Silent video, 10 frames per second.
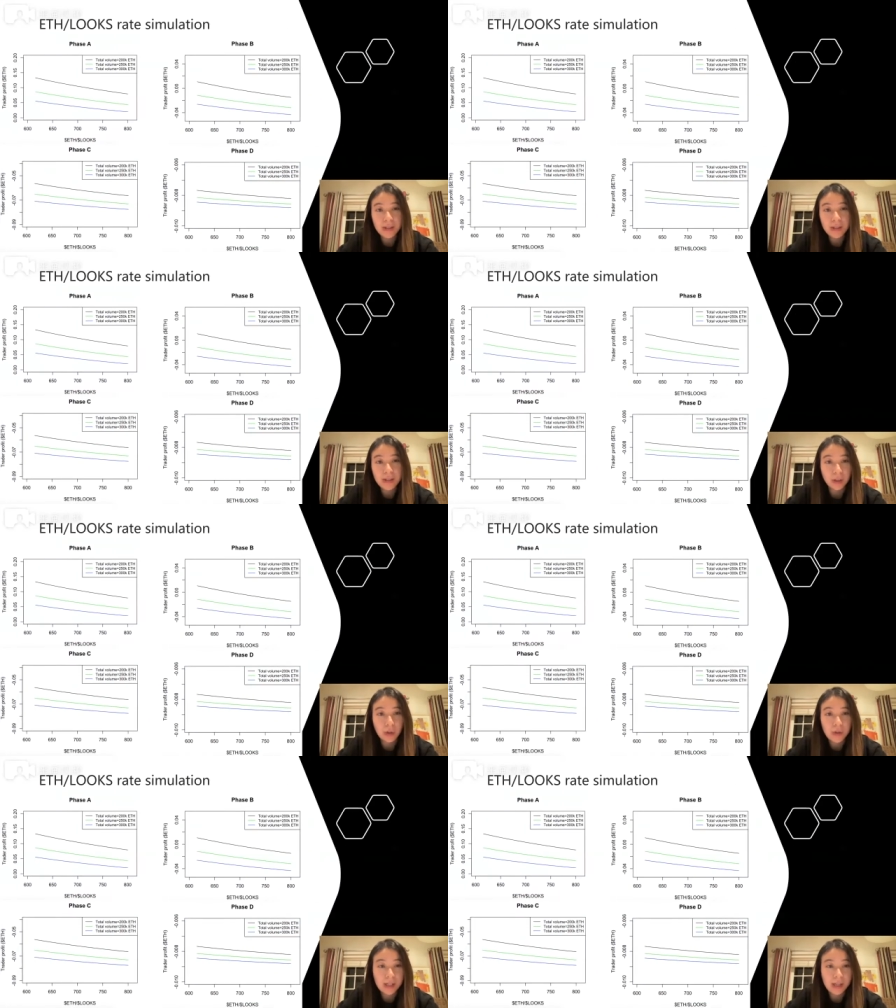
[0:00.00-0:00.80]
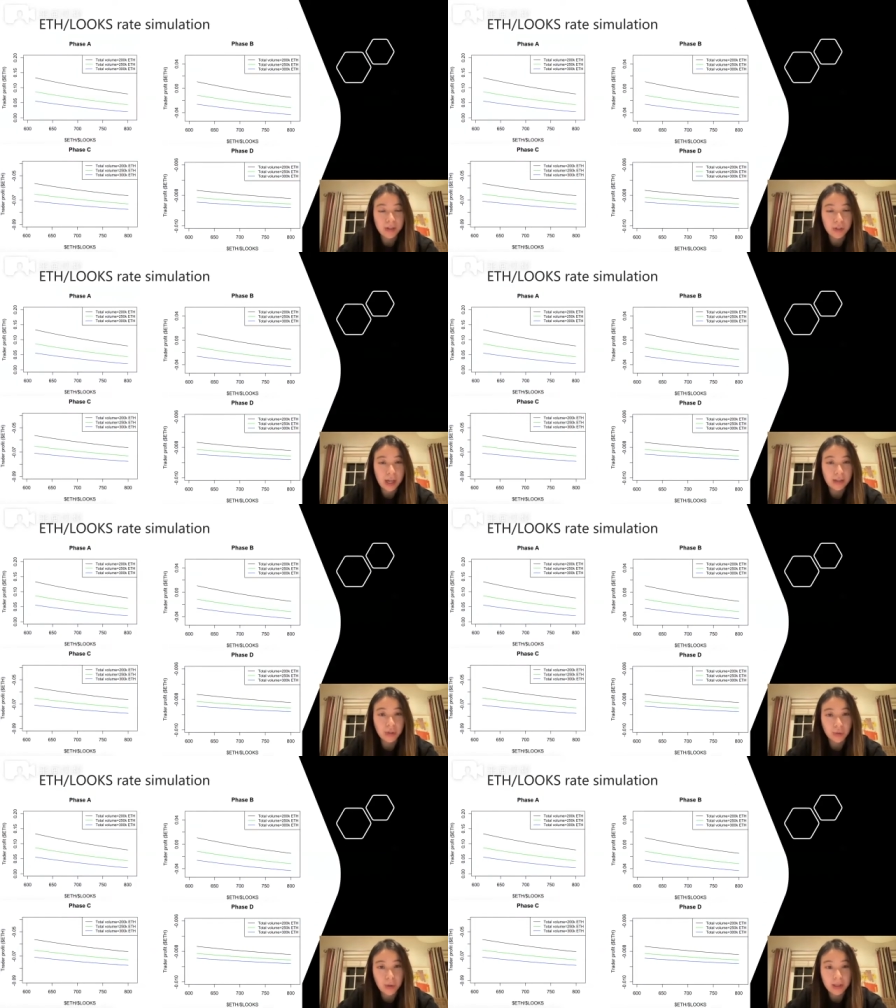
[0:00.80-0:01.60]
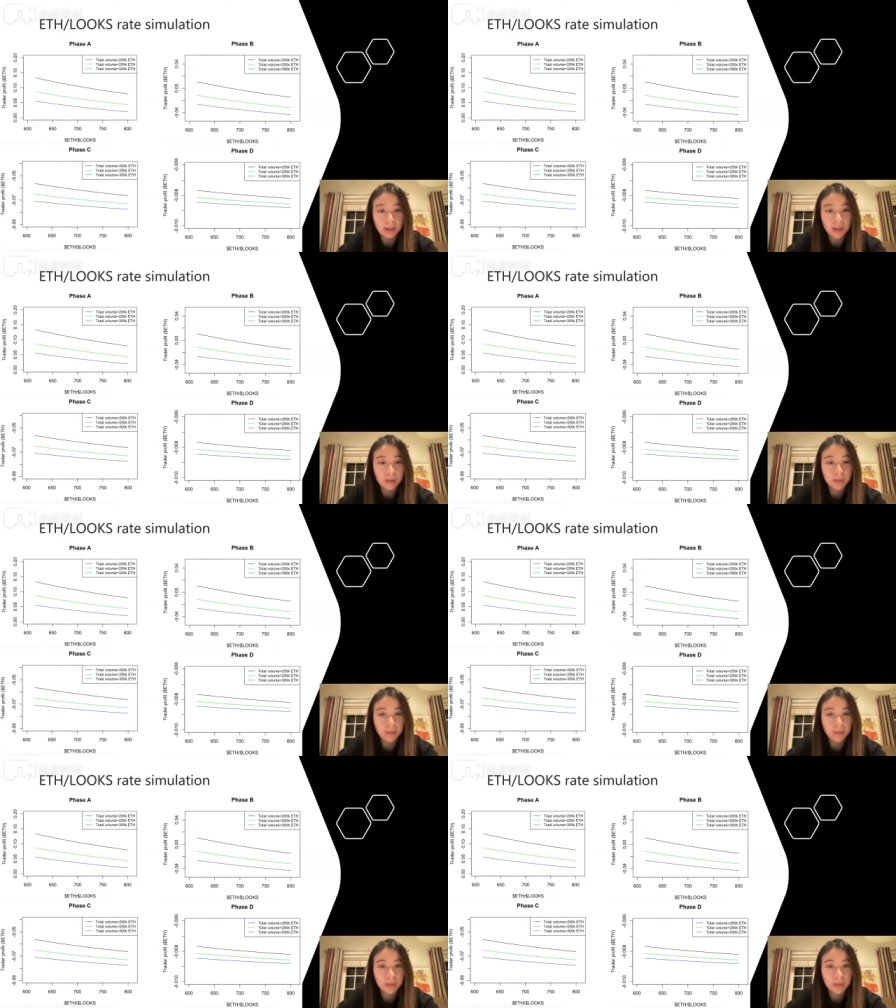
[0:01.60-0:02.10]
and Looks exchange rate.